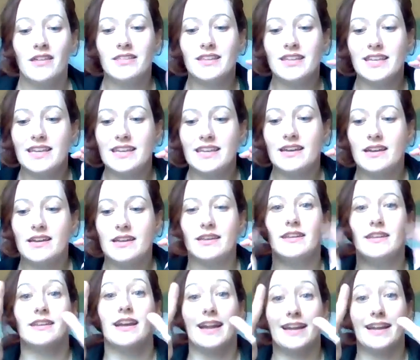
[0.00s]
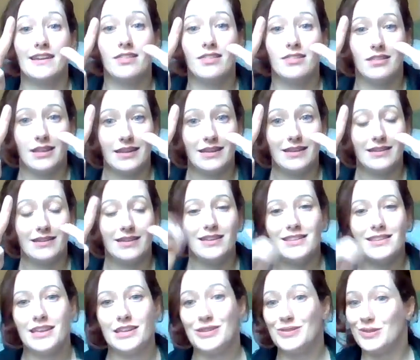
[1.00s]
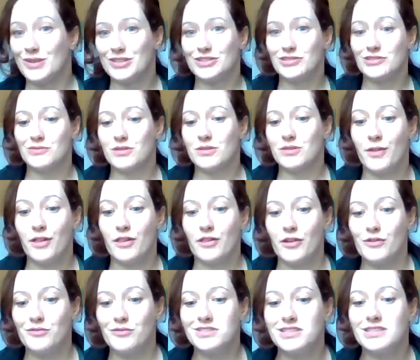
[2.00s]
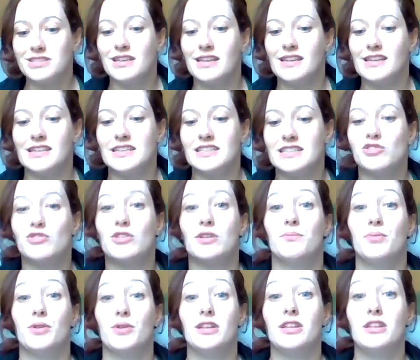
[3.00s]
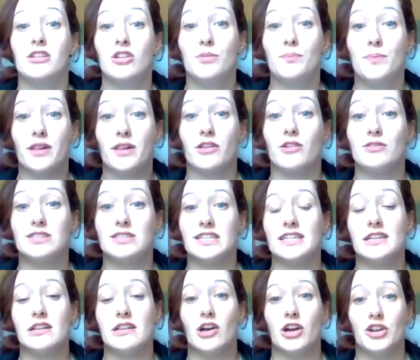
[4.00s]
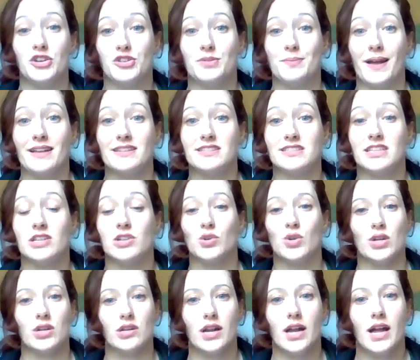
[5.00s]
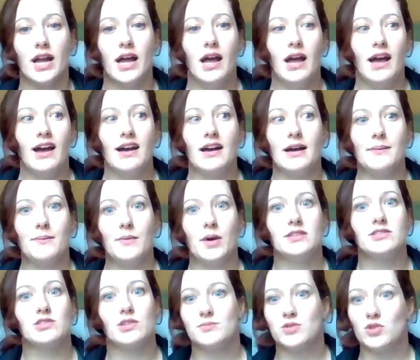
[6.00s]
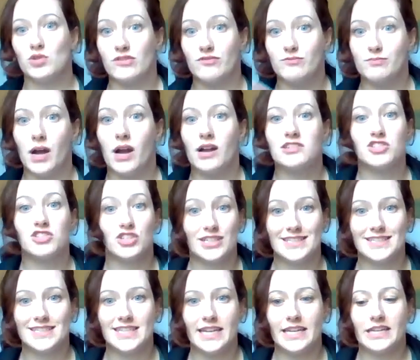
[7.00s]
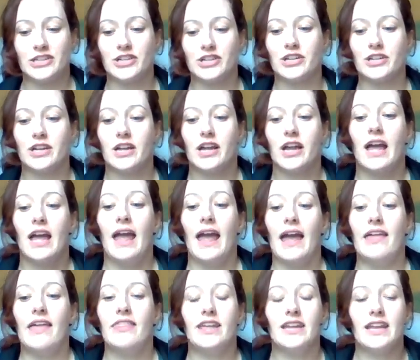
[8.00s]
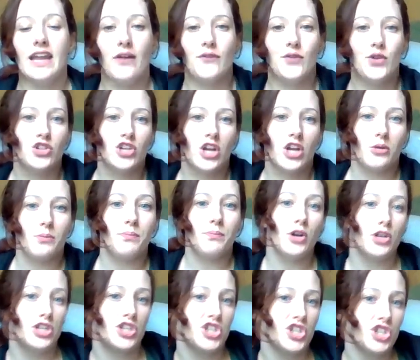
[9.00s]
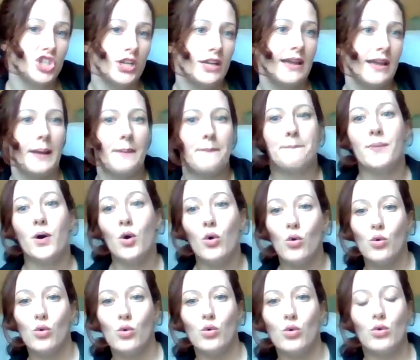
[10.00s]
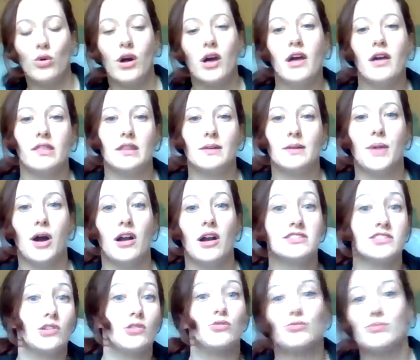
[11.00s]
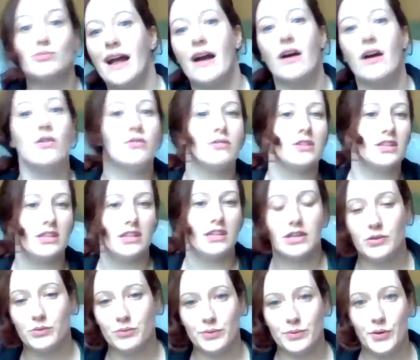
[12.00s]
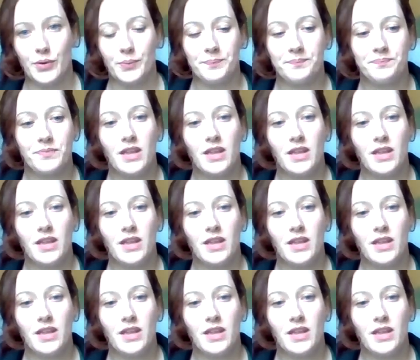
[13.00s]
The 9th thing that you can do with pillows is you can put your pillows in a laundry basket or some sort of box or container, and then have your child push and pull the box around in a room.